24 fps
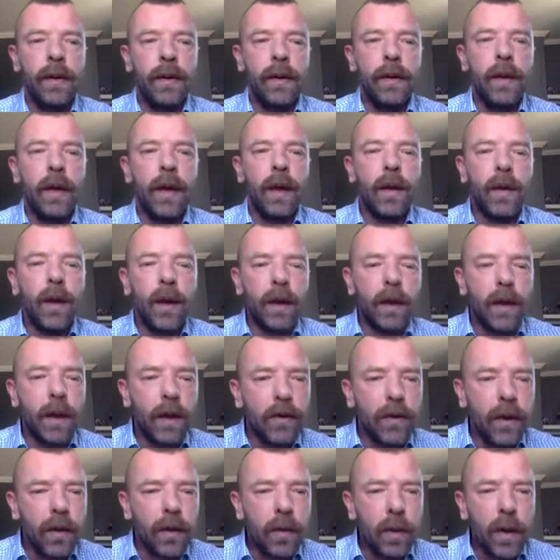Now, I
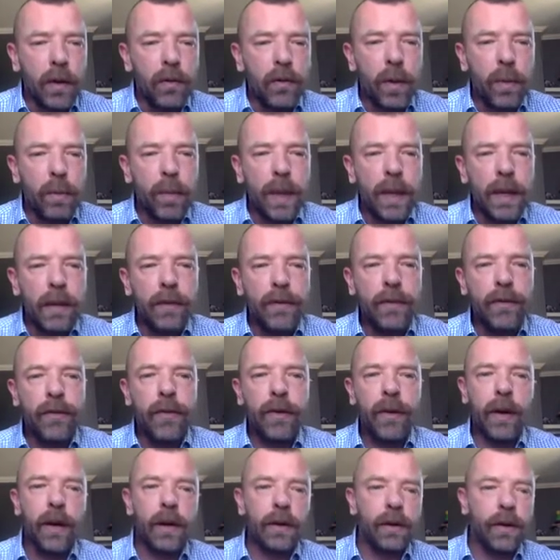talked about
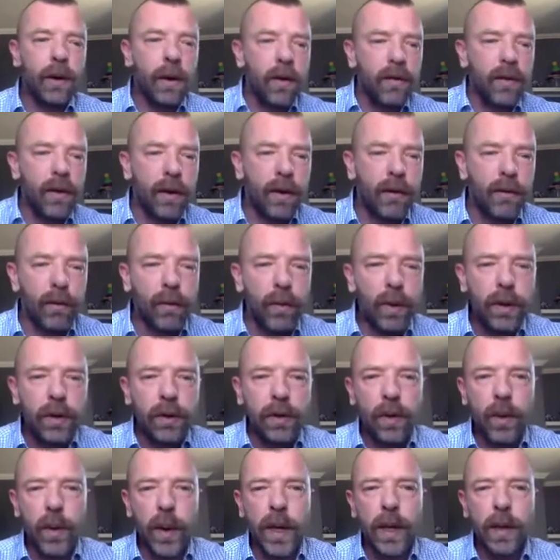repeats. I'll go over this real
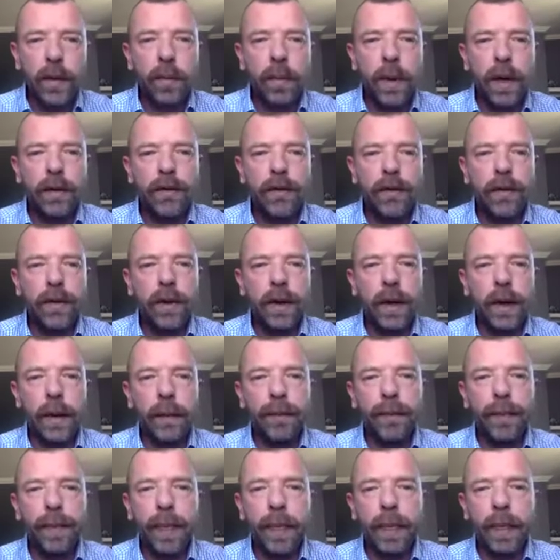quick, but
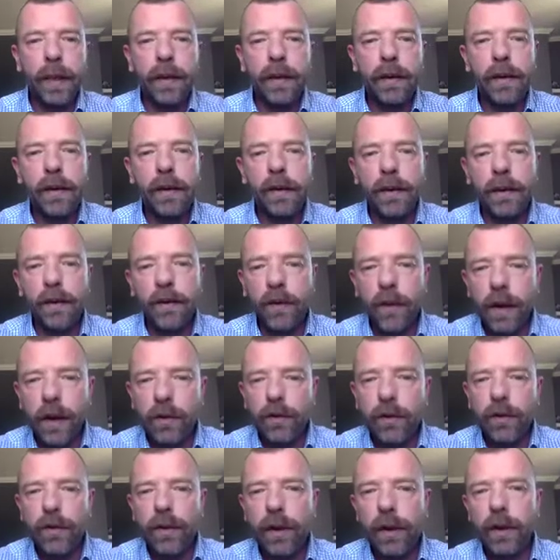there's an
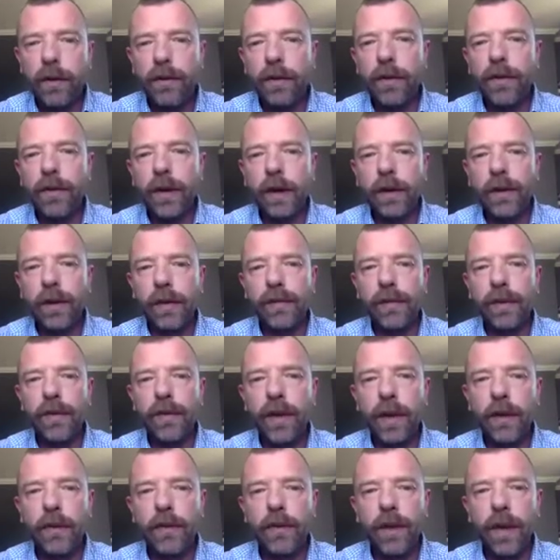interesting disease called
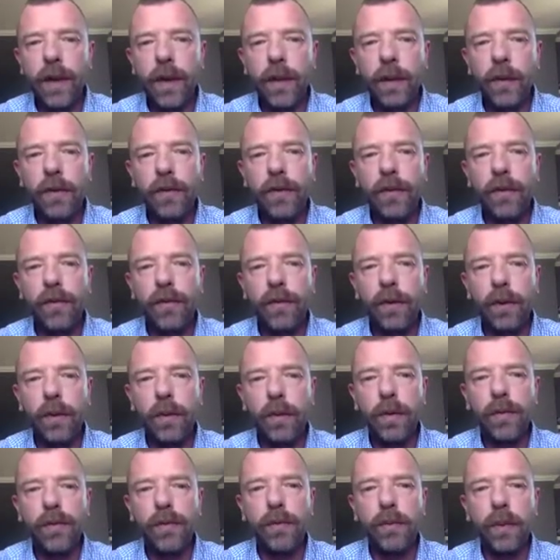FSHD, which is a
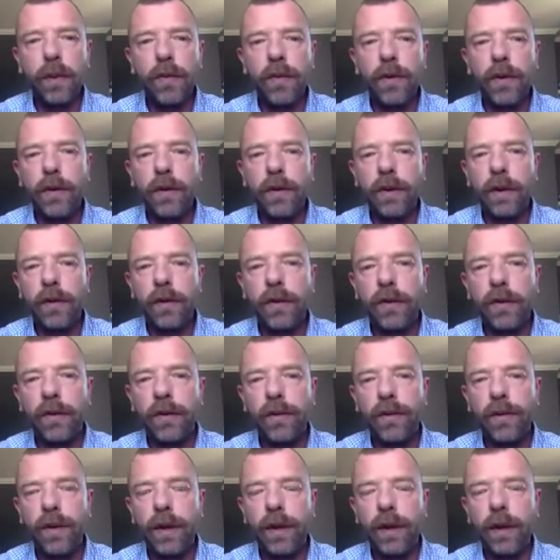form of muscular
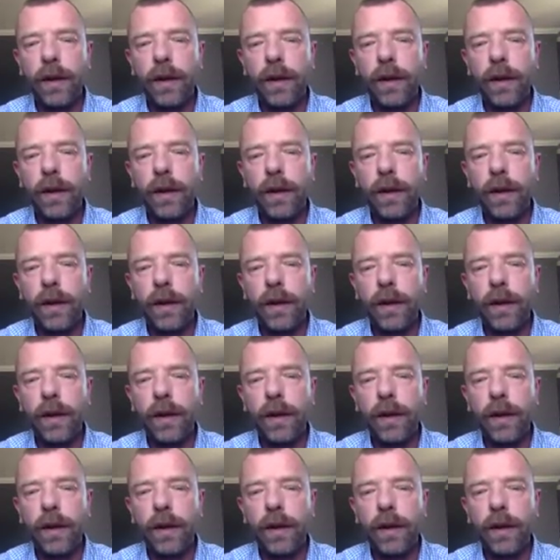dystrophy.